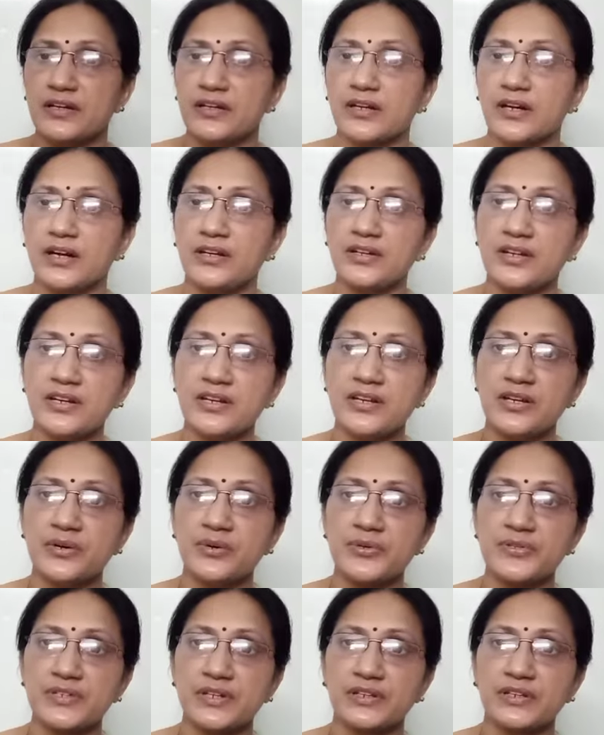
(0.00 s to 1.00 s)

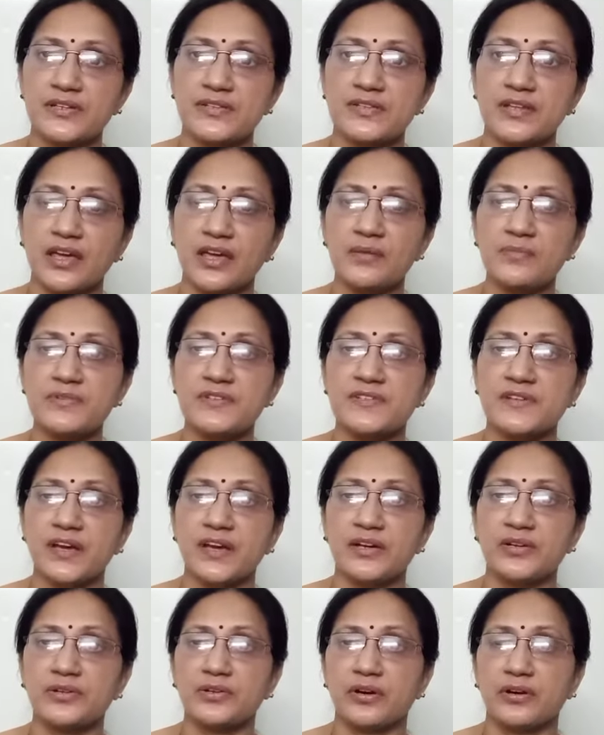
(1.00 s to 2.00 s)
continues in the same
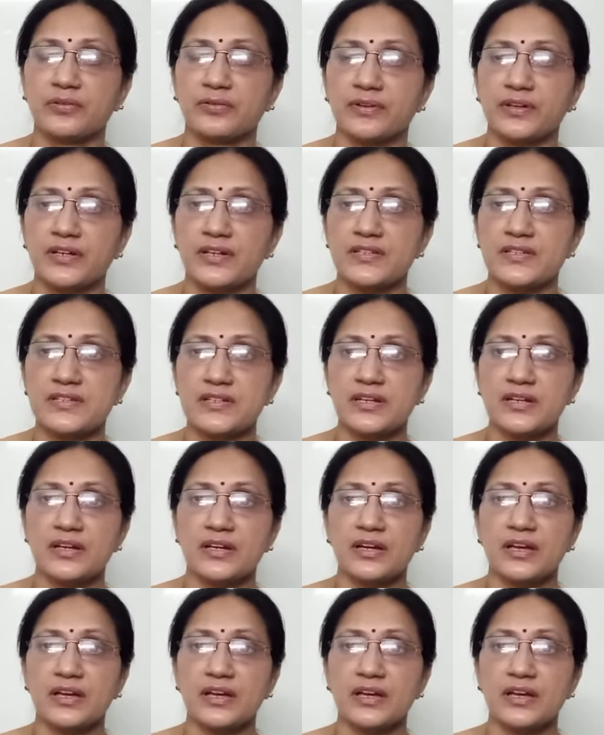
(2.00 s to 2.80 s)
state of rest